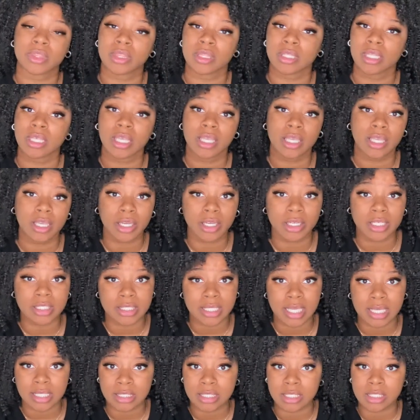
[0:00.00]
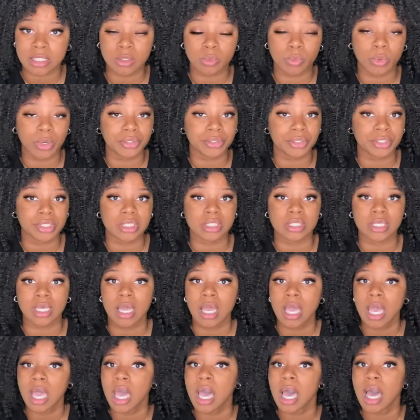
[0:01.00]
Here in Texas, the weather is
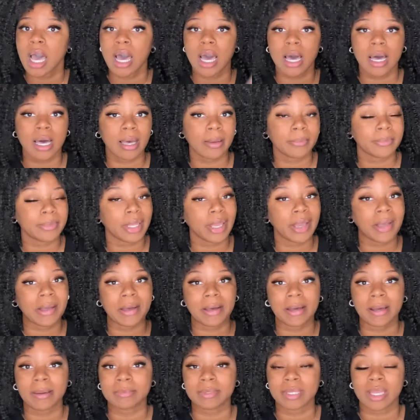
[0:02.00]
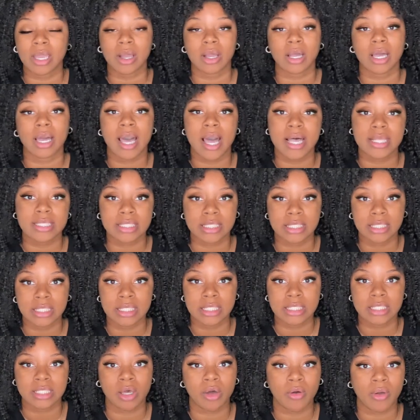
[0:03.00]
up, down constantly.
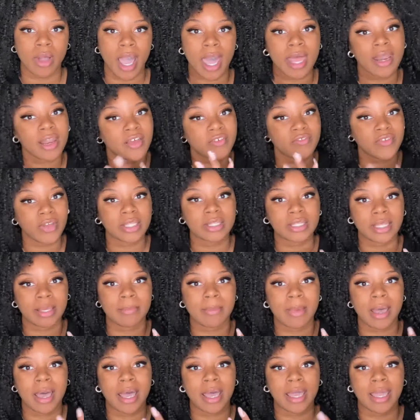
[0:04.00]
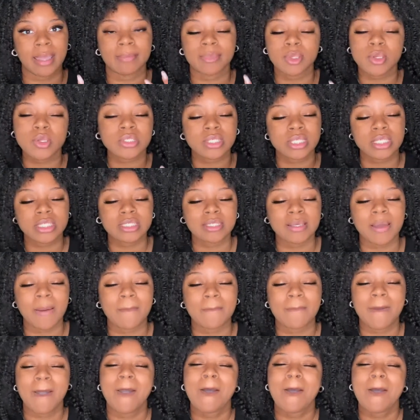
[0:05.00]
So it kind of affected my immune system.